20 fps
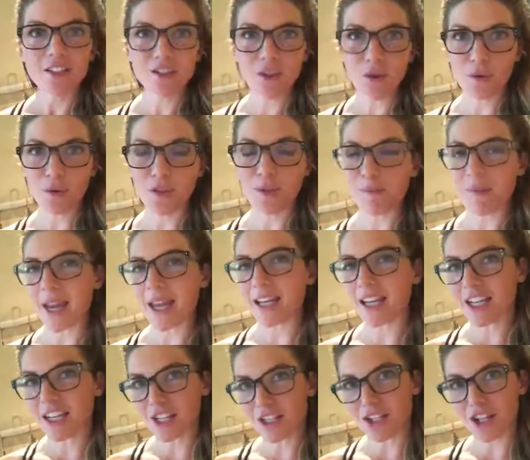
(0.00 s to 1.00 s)
So the main
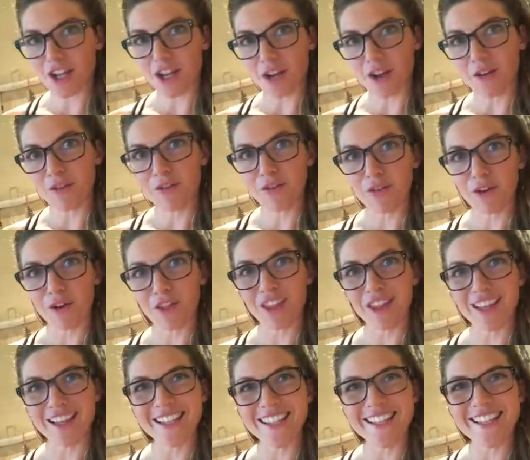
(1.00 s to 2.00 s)
initiative for
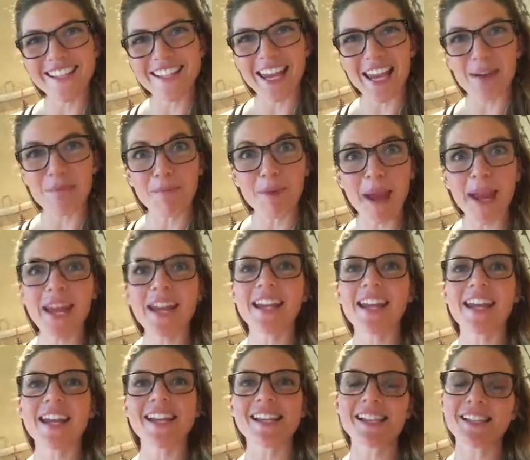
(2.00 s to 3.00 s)
this campaign
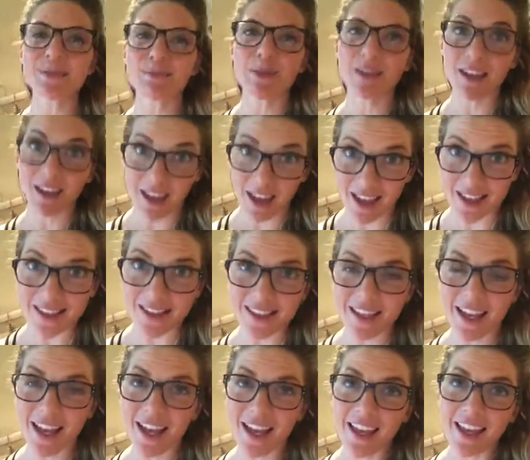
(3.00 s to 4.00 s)
is because,
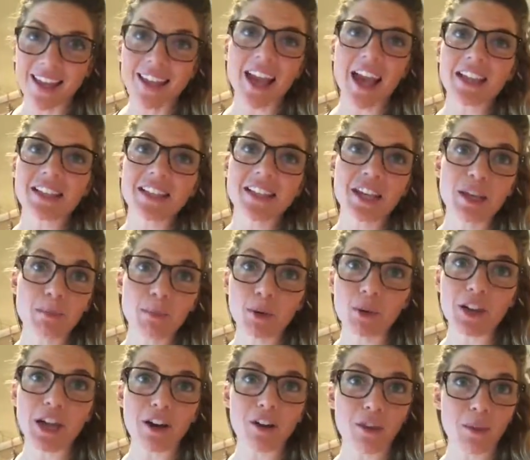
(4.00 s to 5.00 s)
yes, he
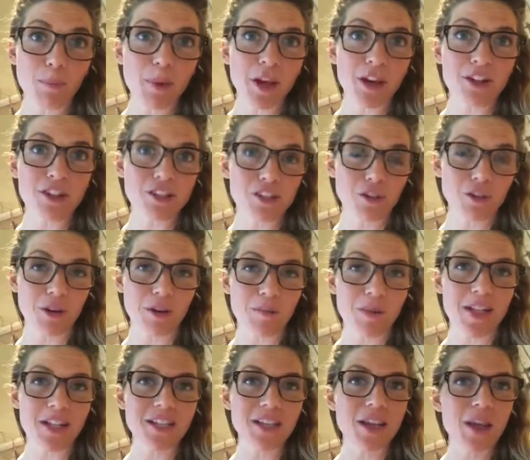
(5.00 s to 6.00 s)
pulled out of the Paris
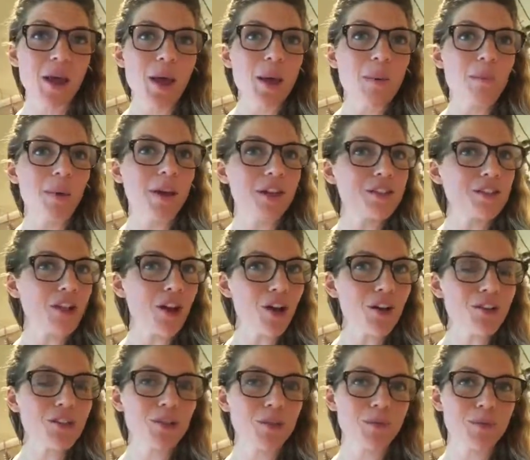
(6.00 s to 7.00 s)
Agreement, but it's
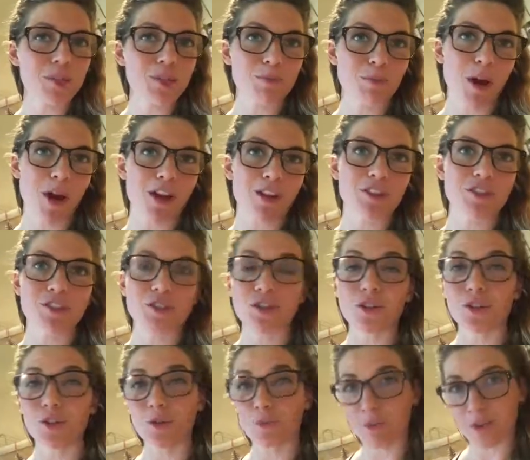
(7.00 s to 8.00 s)
also in response
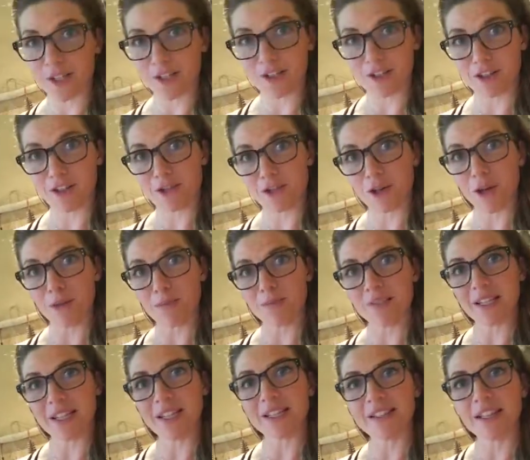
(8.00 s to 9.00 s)
to President
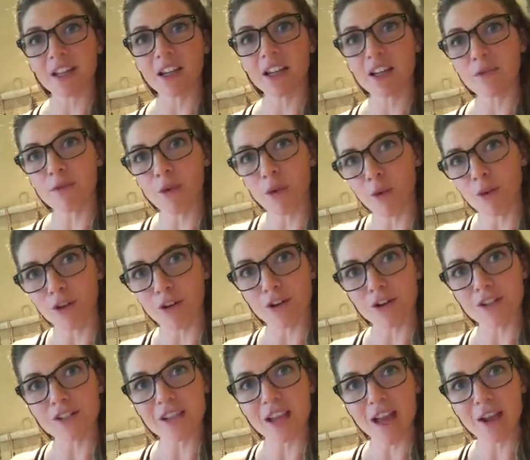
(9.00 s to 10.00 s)
Trump's executive
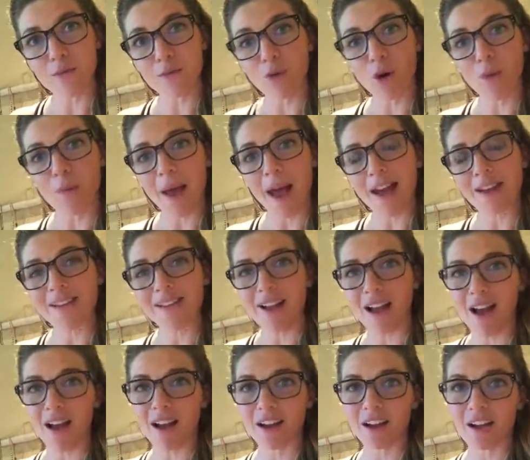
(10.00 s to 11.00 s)
orders and rollbacks
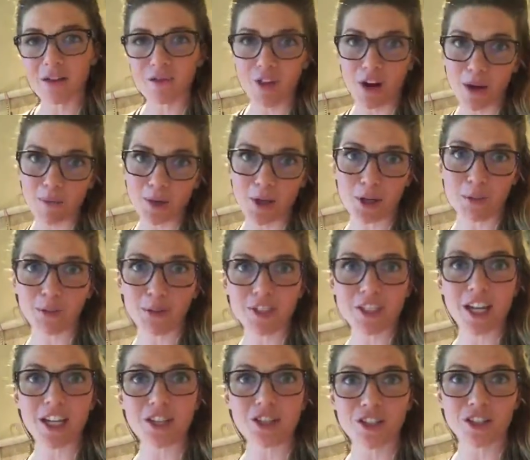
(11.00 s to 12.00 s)
on environmental
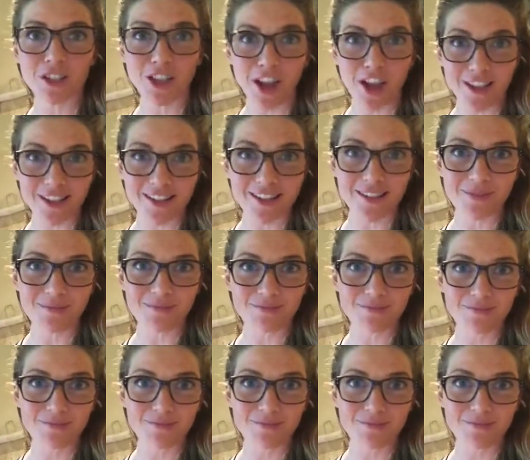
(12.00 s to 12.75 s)
protection laws.